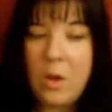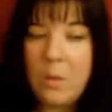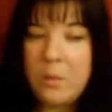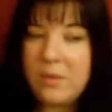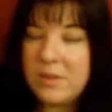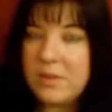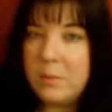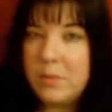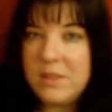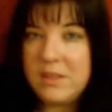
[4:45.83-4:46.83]
but for
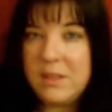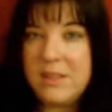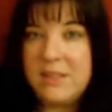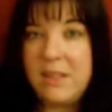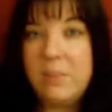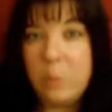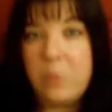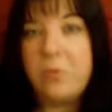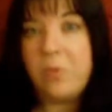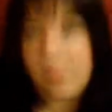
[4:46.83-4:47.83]
some reason I stayed more
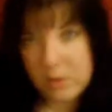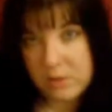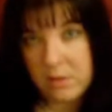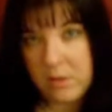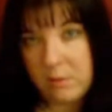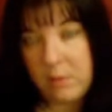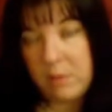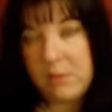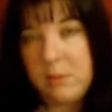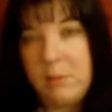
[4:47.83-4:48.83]
focused on it when I
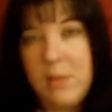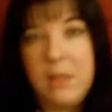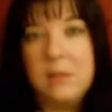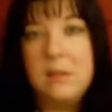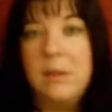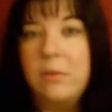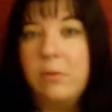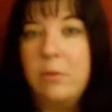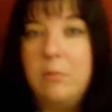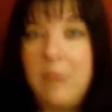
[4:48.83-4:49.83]
went to meetings.
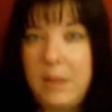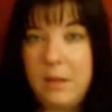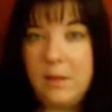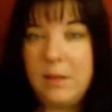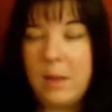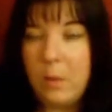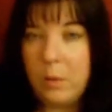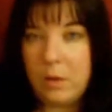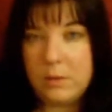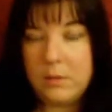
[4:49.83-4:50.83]
For me, that
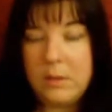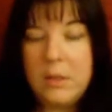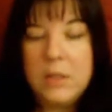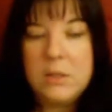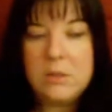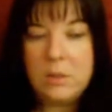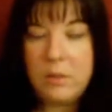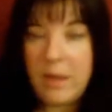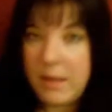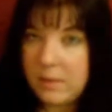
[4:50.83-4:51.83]
worked. So
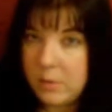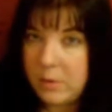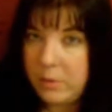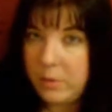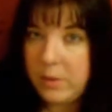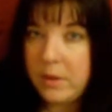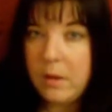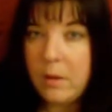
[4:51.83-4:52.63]
that is what I'm doing.